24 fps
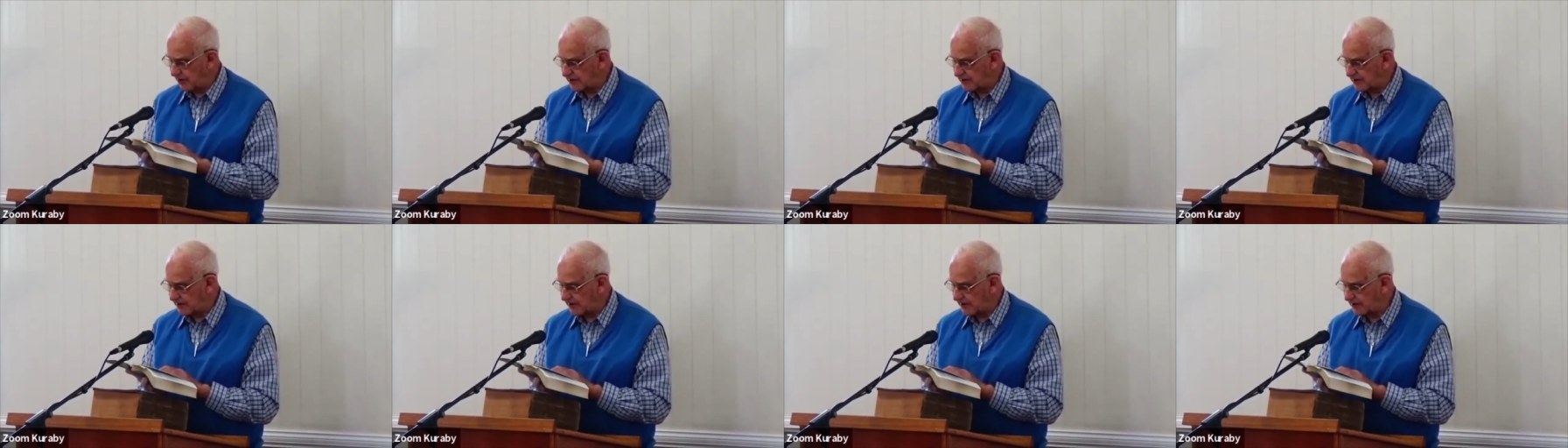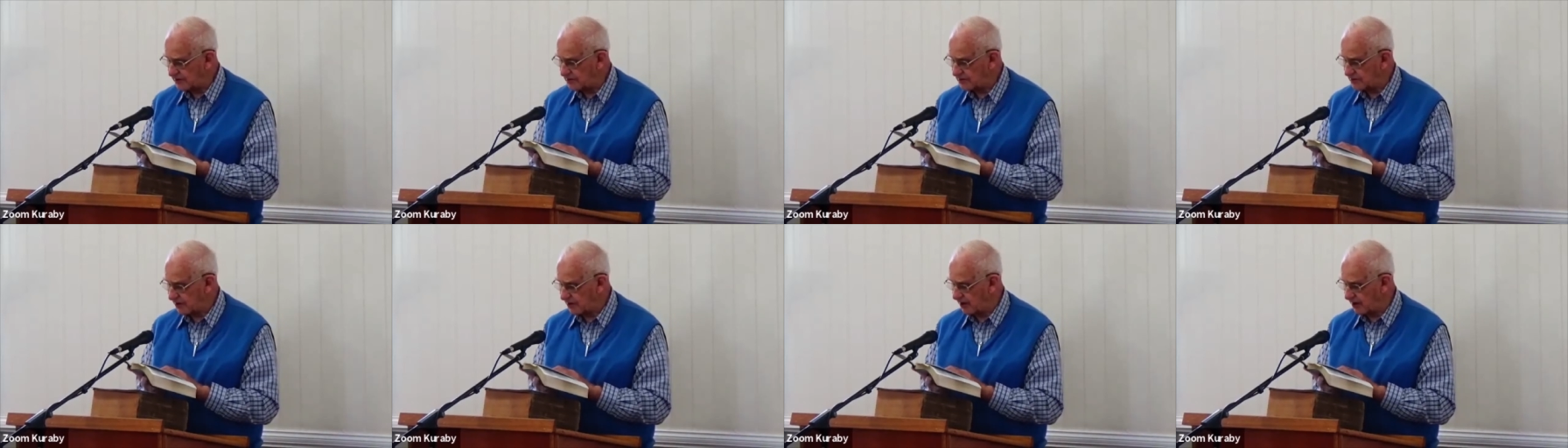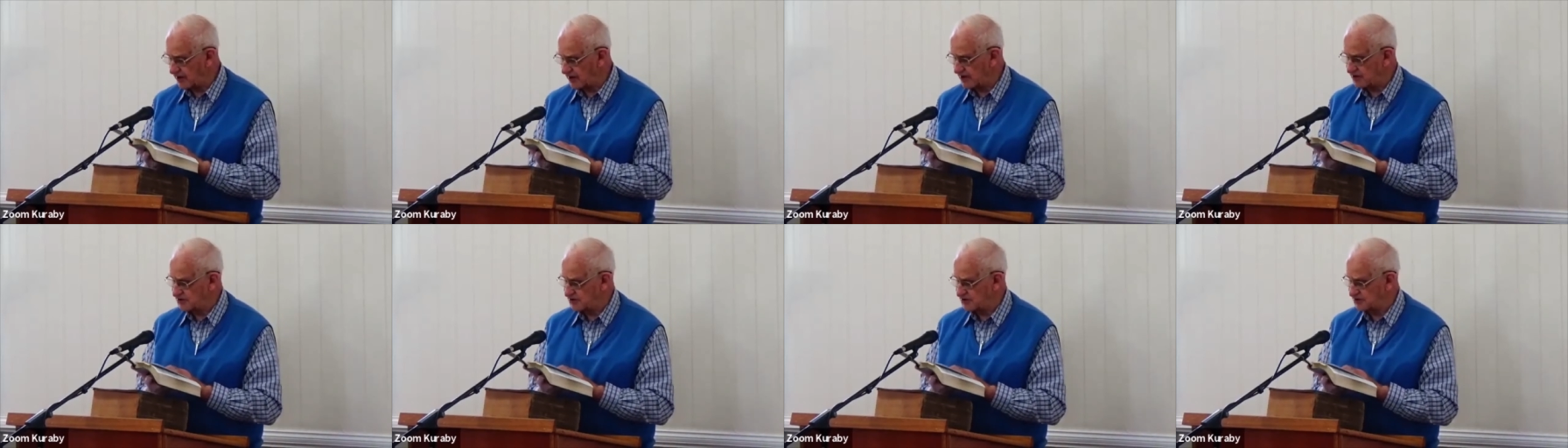
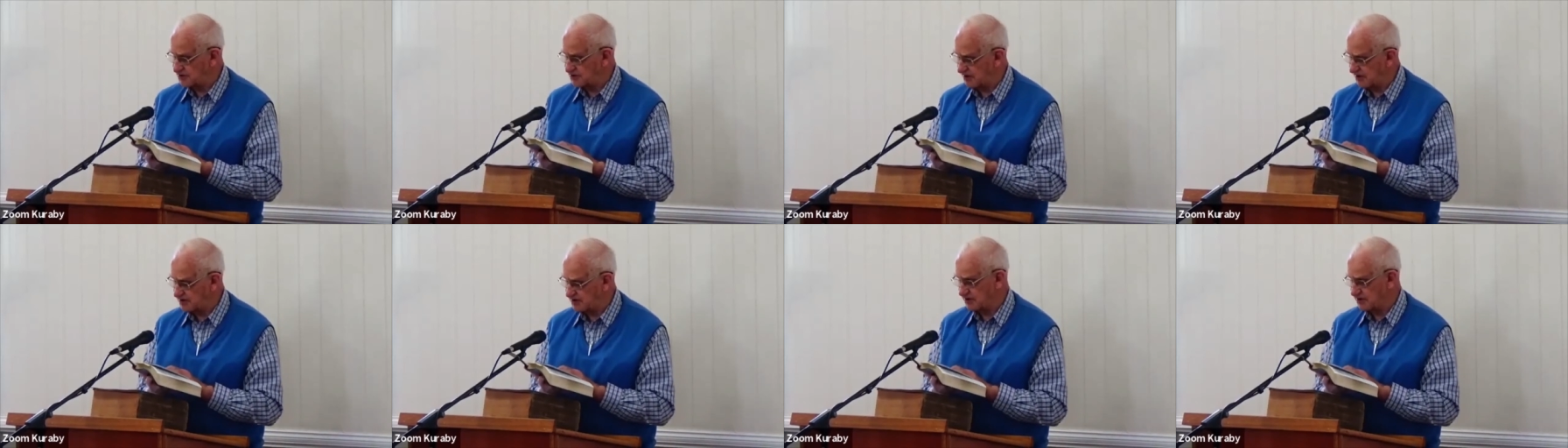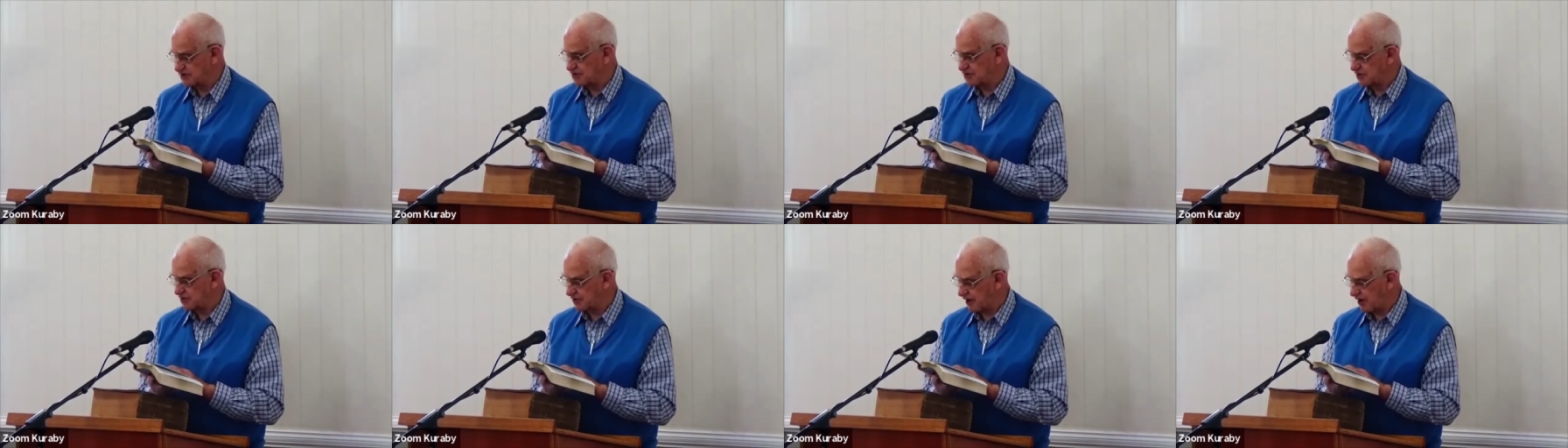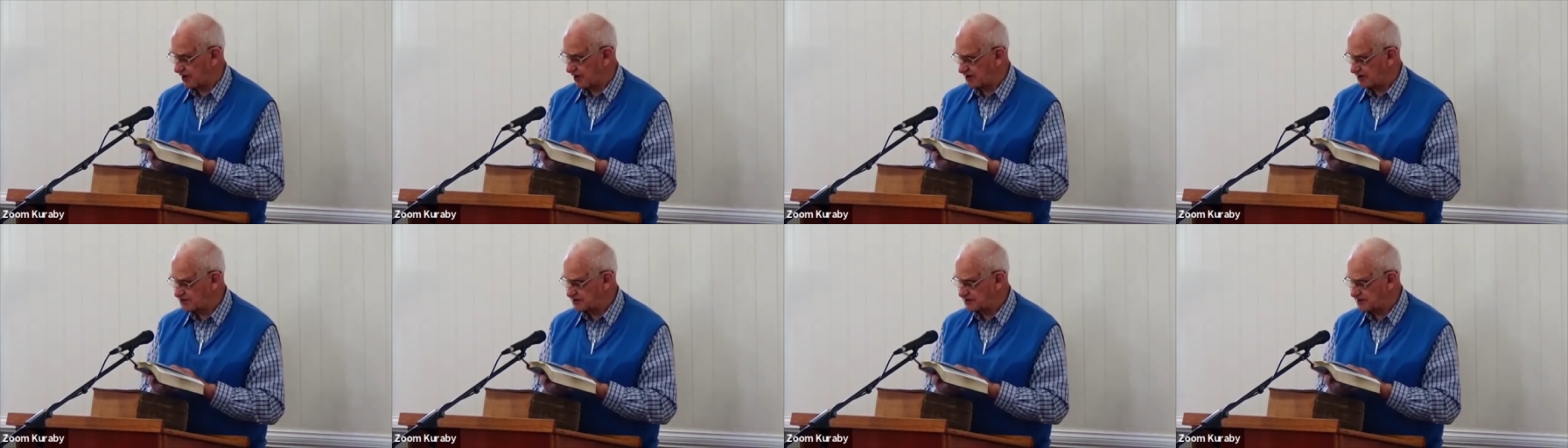acknowledge Jesus
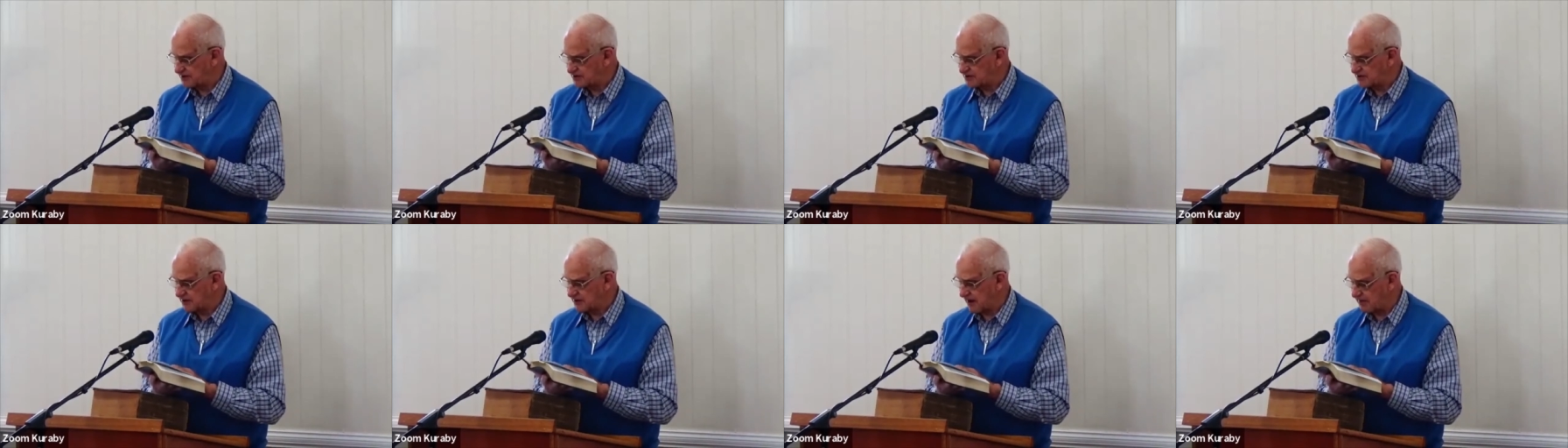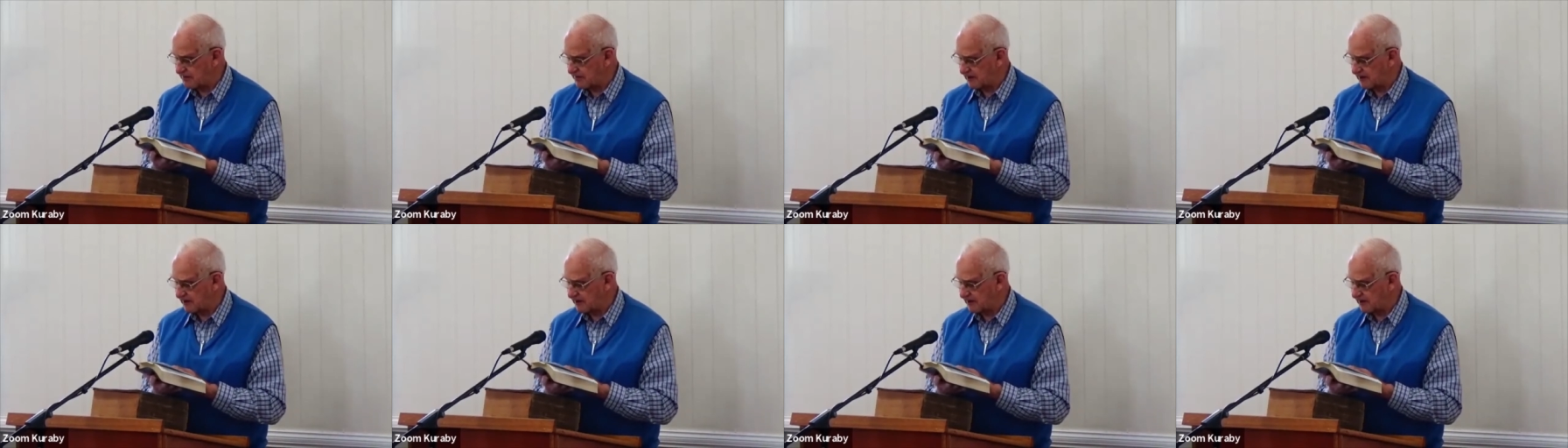Christ as coming